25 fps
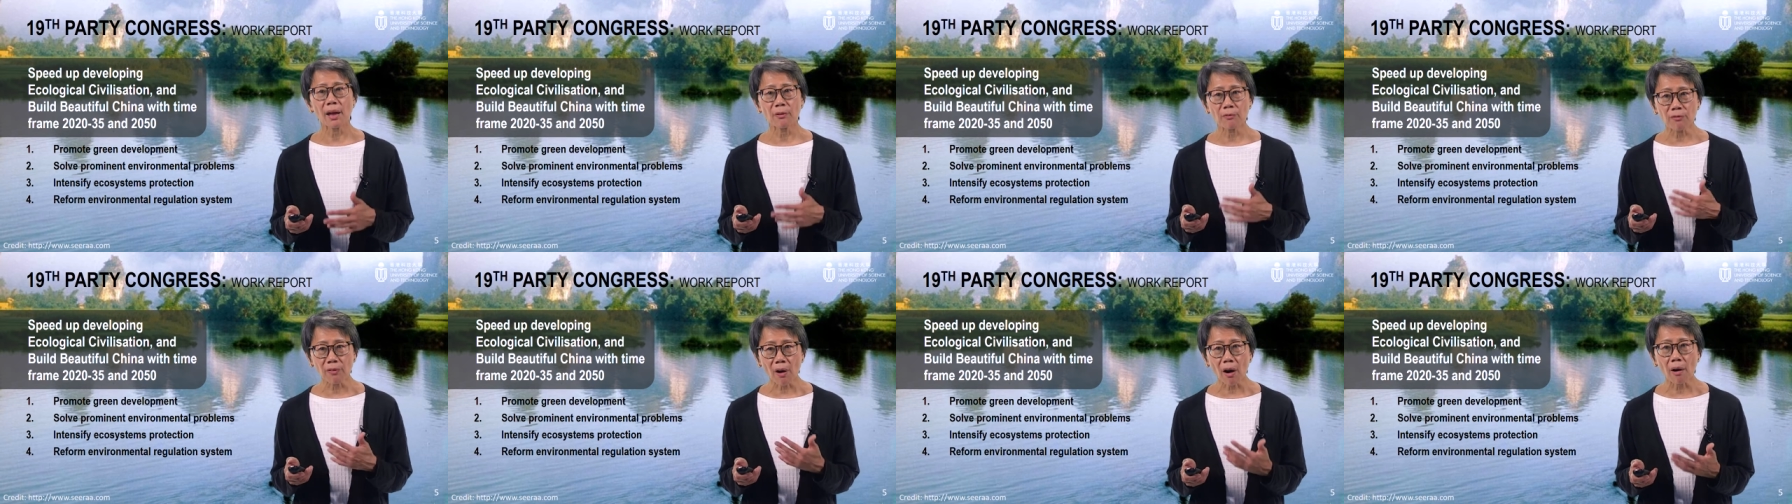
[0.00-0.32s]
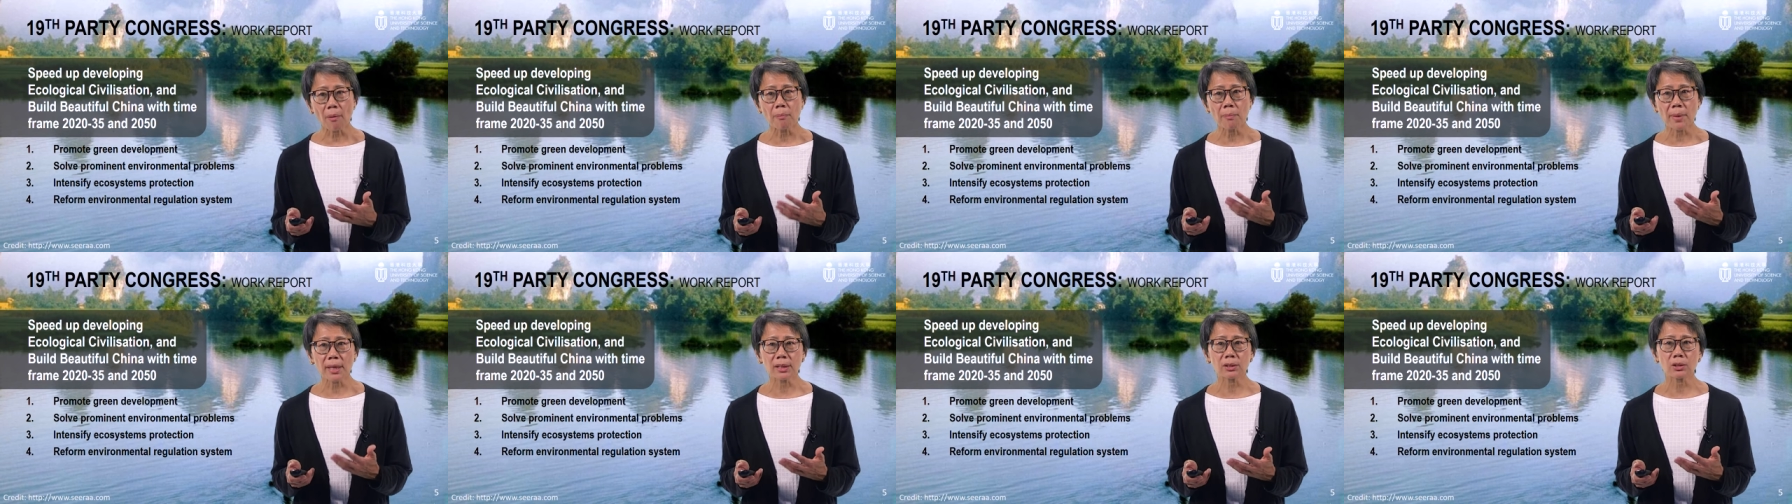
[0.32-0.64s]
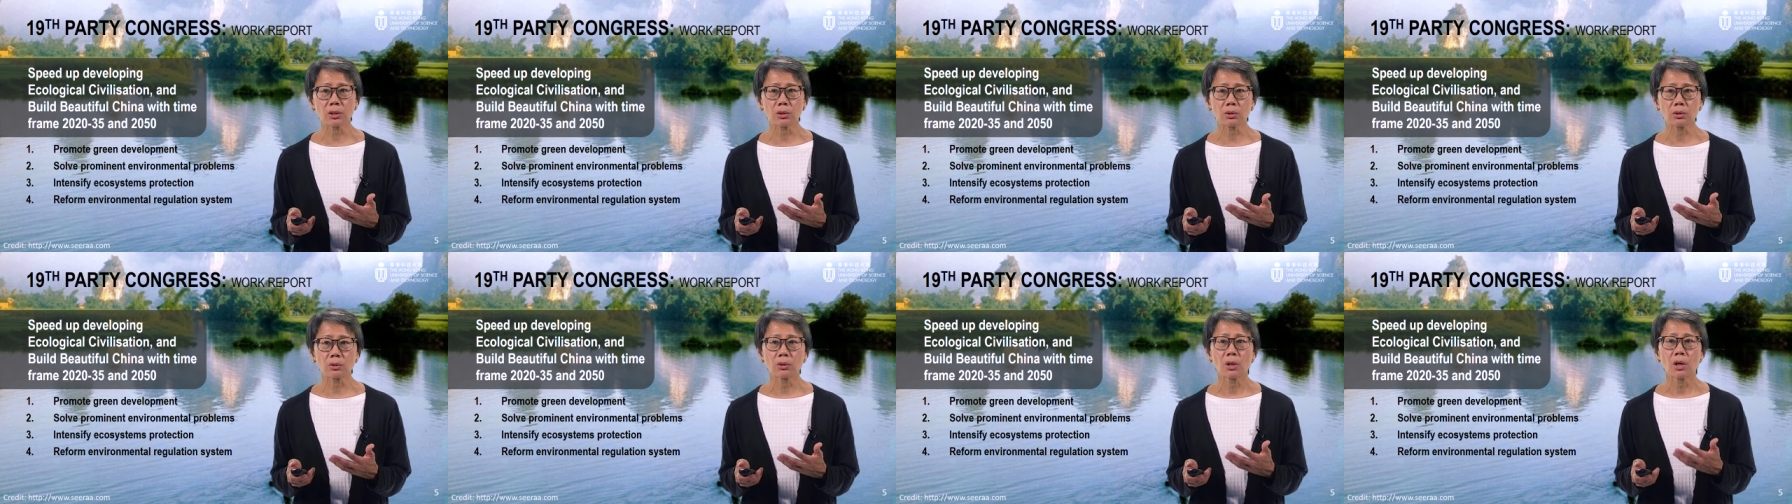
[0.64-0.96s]

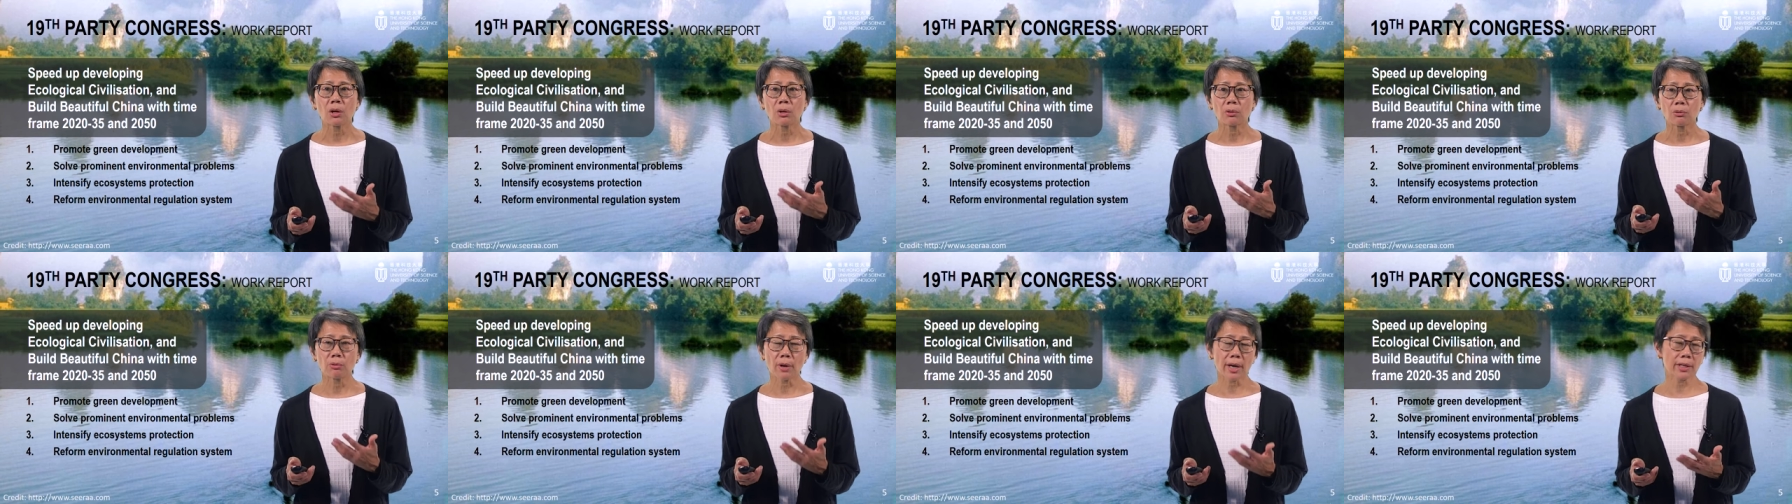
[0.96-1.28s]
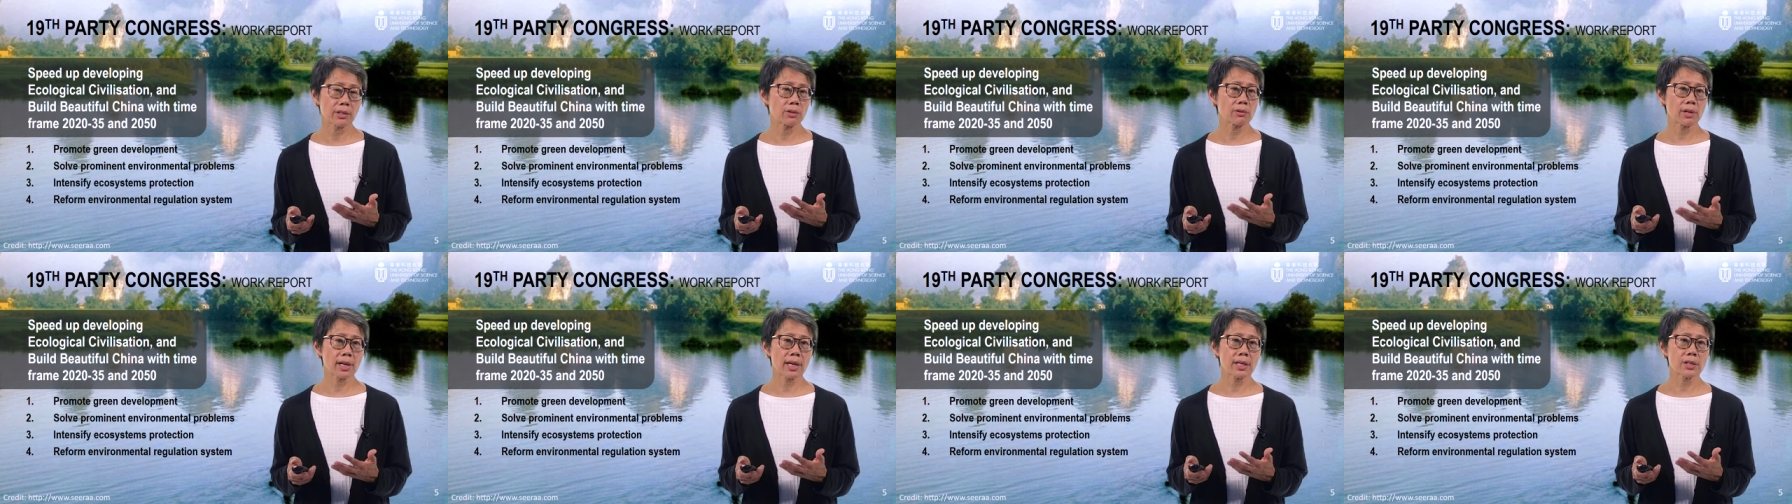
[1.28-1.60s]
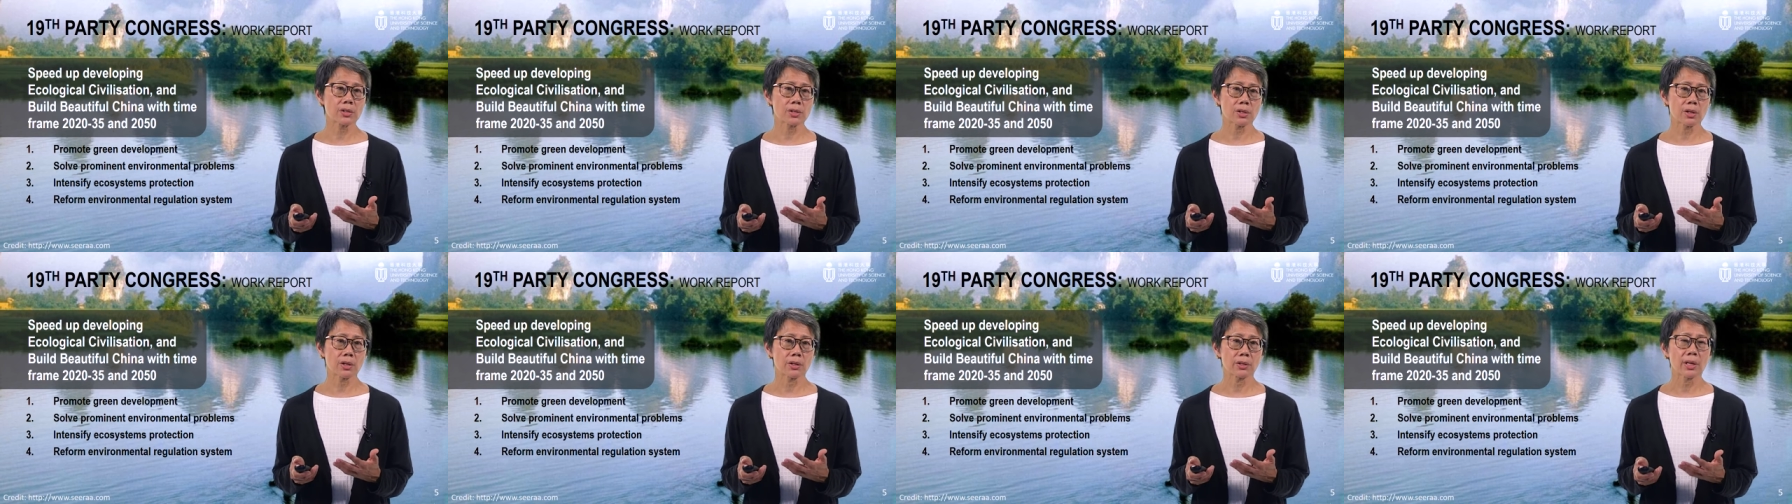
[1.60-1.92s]
environmental
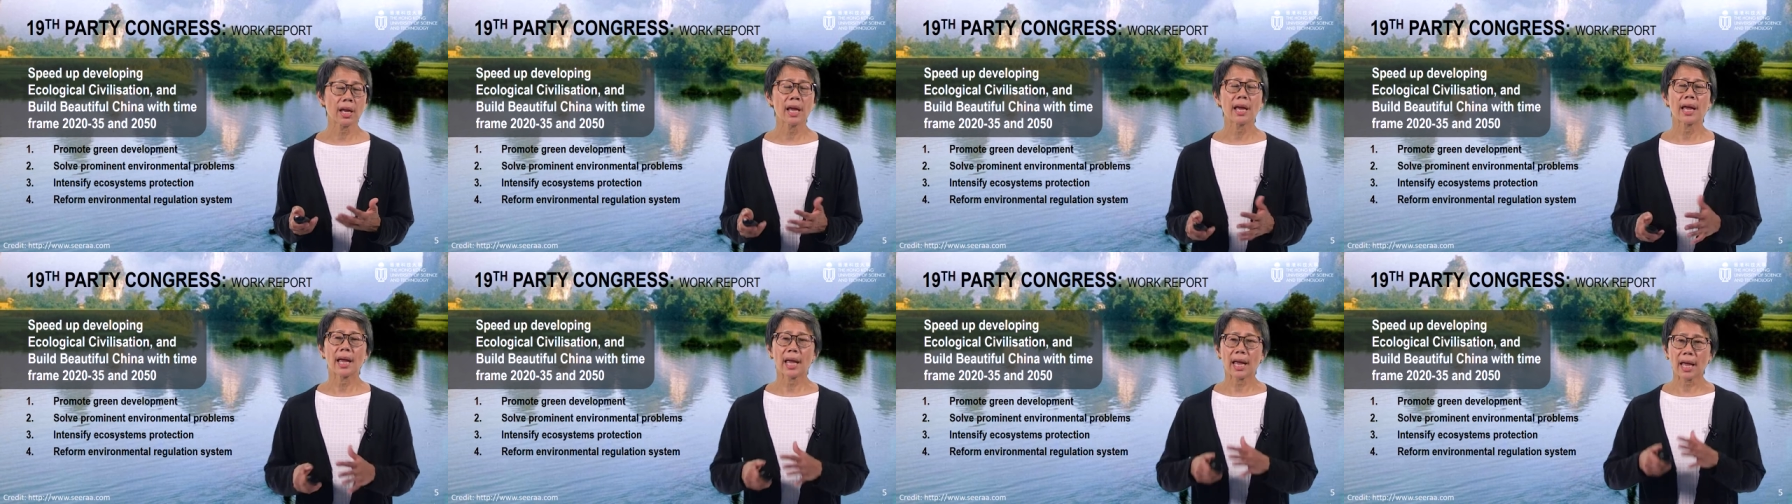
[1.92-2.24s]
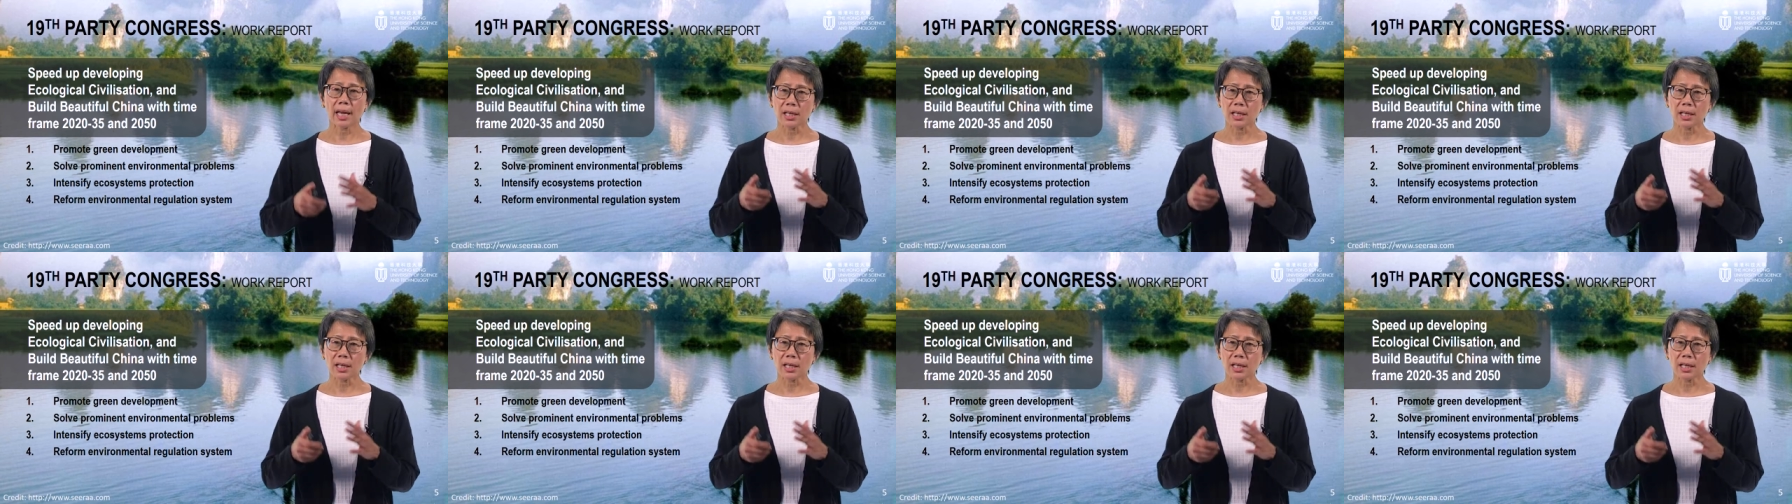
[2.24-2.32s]
regulation